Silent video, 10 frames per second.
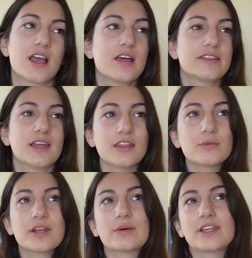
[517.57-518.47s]
The other
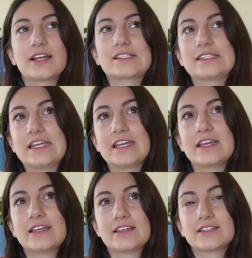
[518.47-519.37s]
one I would like to see
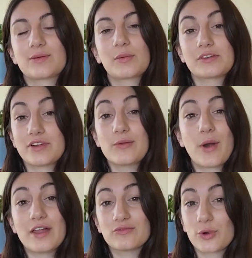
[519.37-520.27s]
is probably Red,
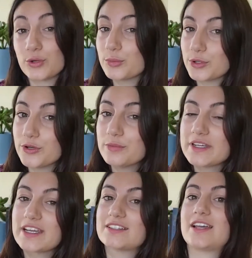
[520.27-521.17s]
White, and Royal Blue,
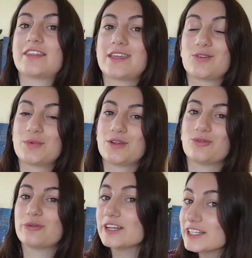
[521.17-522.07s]
because I think it would be a
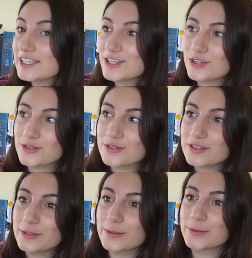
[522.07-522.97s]
really cute
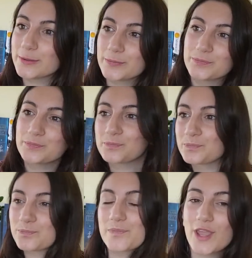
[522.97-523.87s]
little
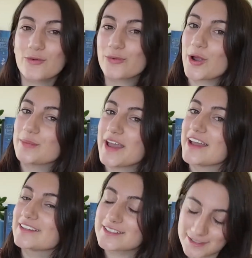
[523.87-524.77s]

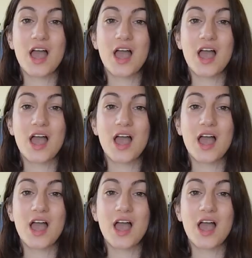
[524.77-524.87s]
romance.